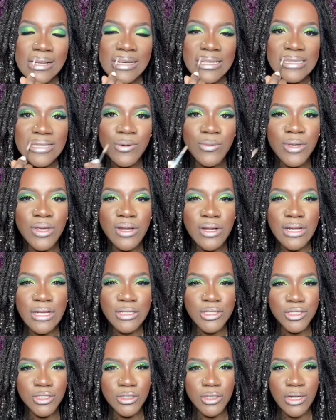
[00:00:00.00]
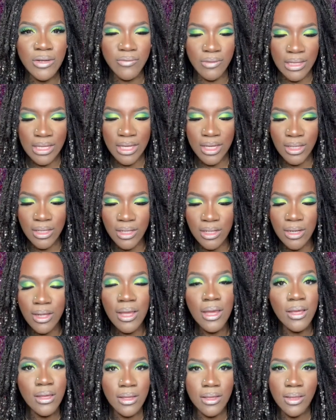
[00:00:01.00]
when you're unsure of a color,
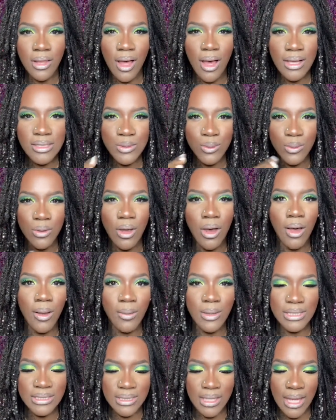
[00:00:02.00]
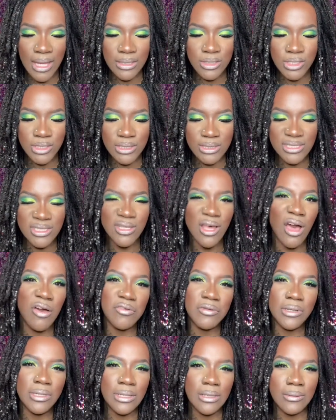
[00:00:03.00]
gloss will always like just soften
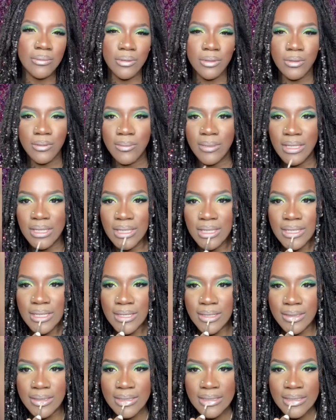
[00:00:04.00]
it up a little bit, you know?